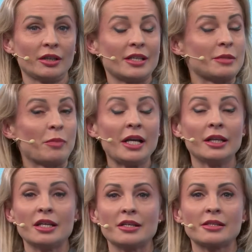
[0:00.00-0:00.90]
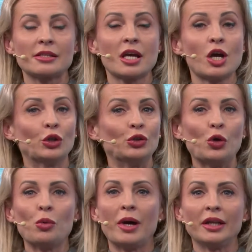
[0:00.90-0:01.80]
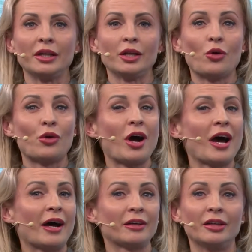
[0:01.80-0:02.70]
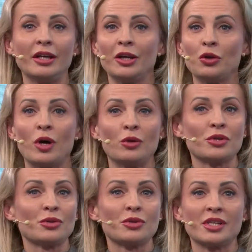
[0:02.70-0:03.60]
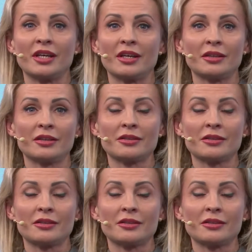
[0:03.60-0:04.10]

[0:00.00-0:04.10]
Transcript: Despite this, nobody or hardly anyone was using it.